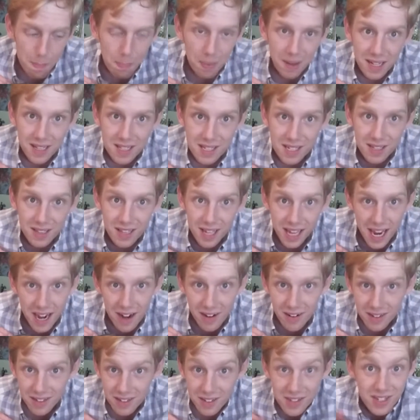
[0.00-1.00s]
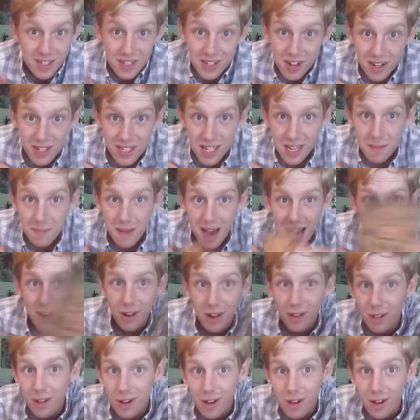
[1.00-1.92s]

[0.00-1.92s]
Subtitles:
bits in the characters doesn't matter.